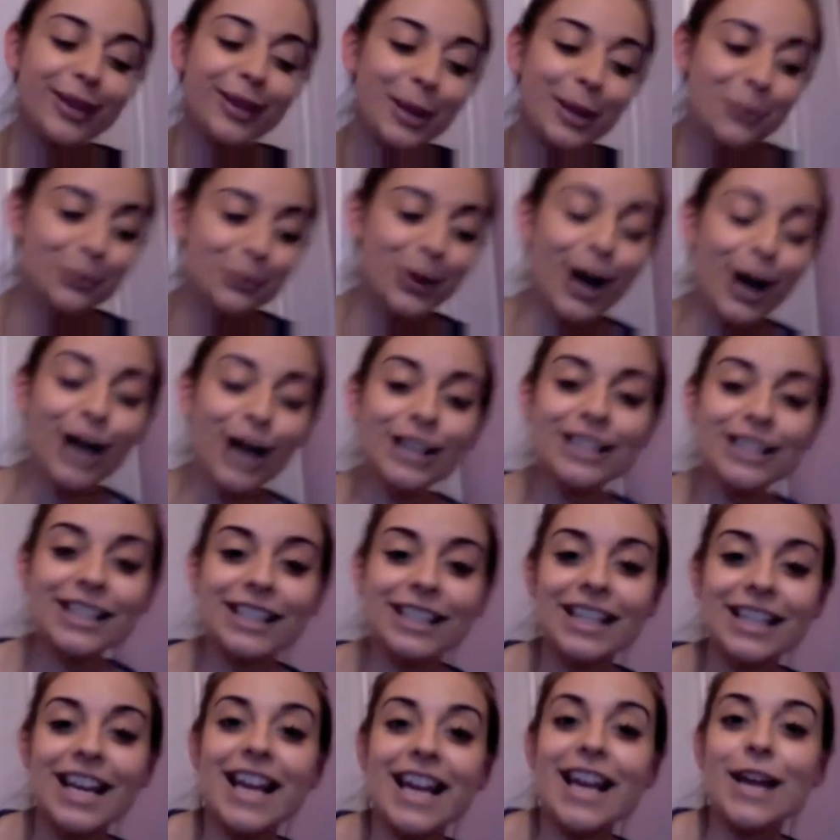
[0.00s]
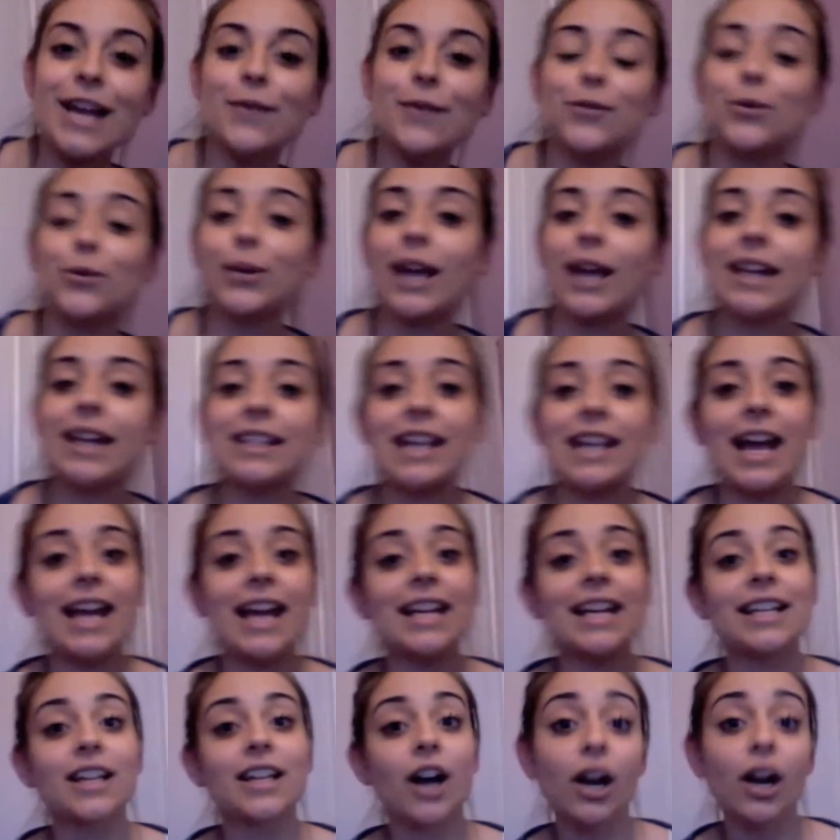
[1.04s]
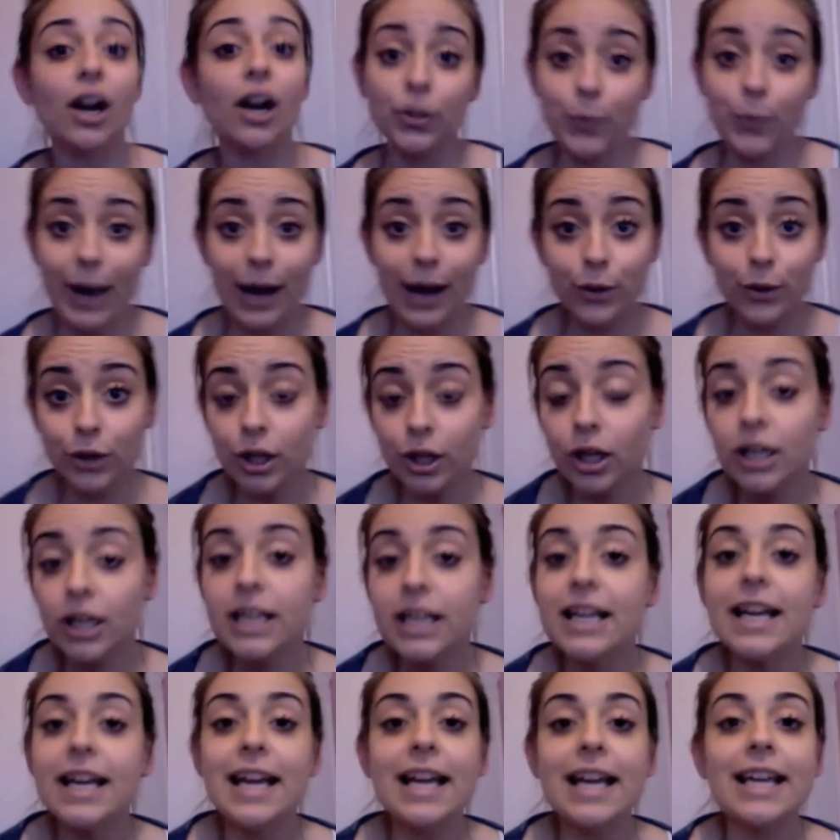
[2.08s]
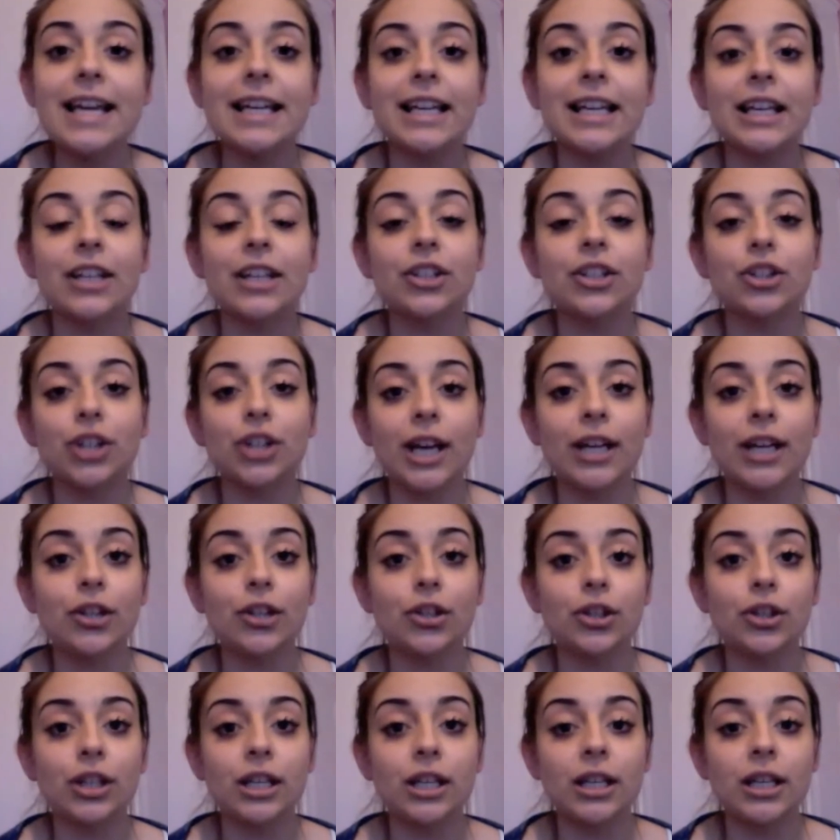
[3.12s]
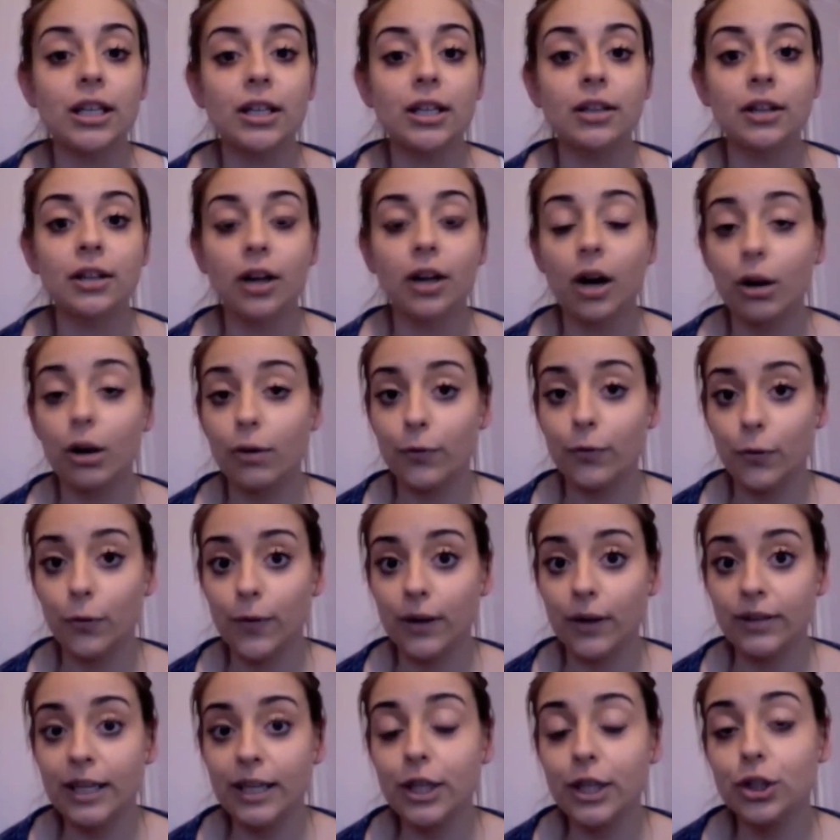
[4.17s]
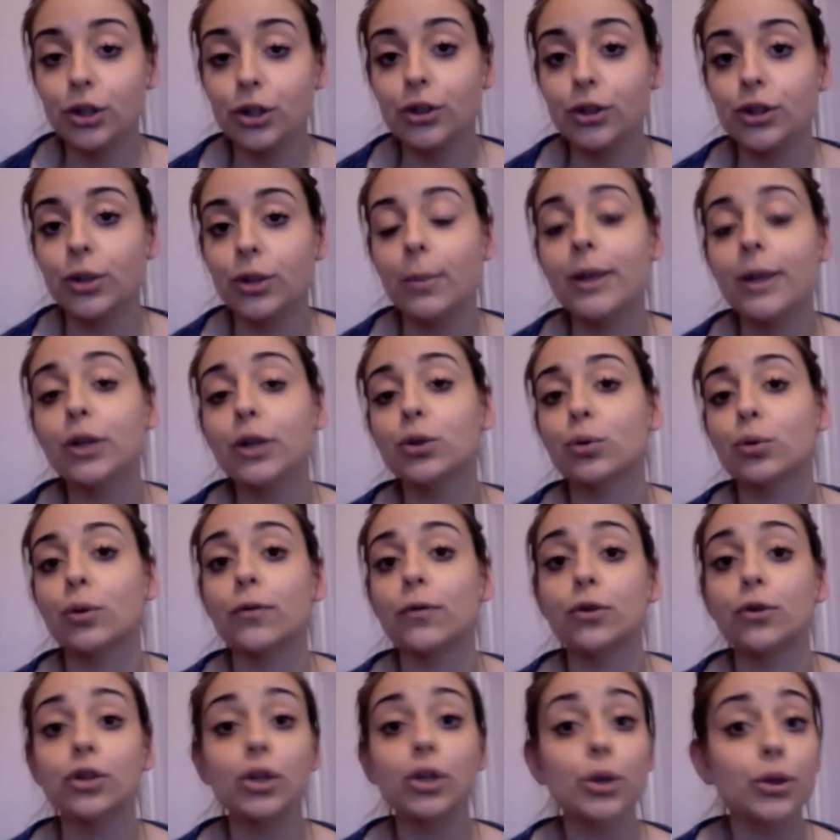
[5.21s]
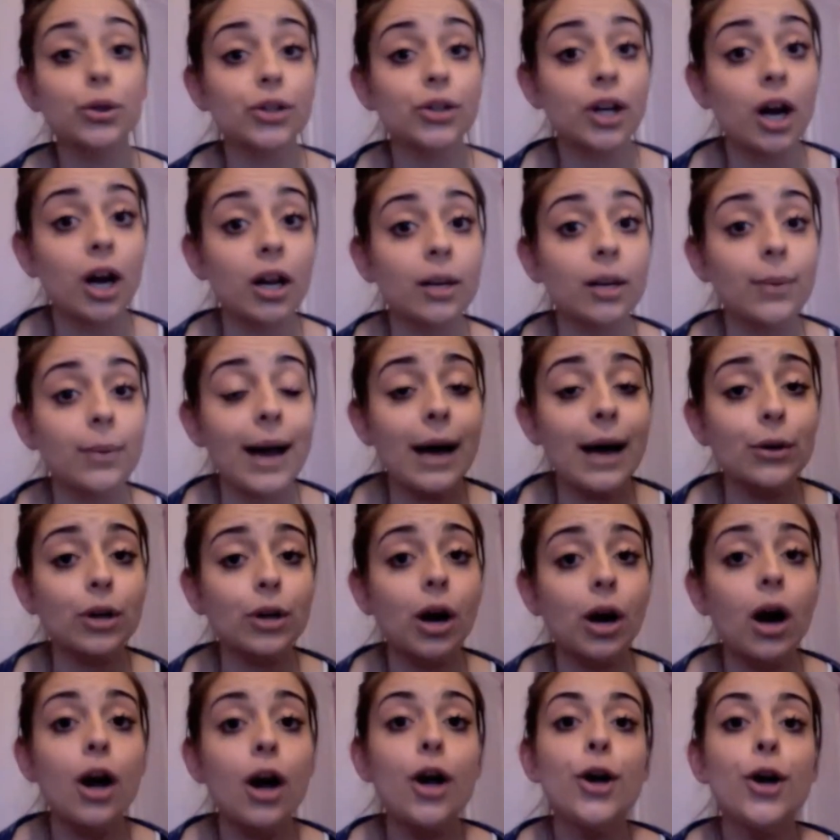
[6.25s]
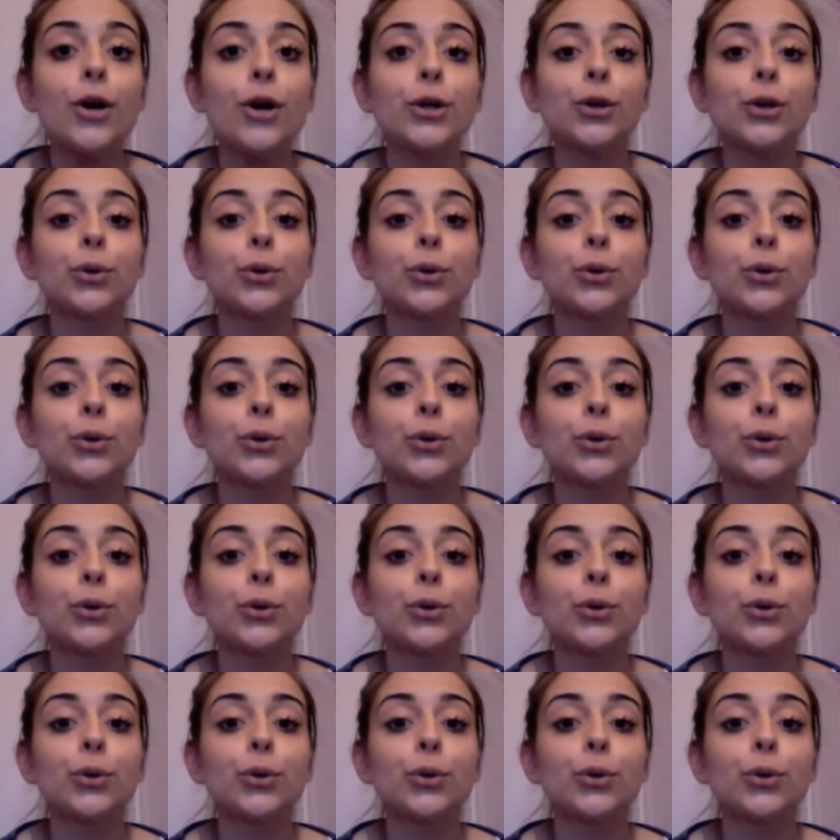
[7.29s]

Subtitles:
But if you get a coloured powder, it can change the colour of your foundation. So make sure if you do use a coloured powder, you're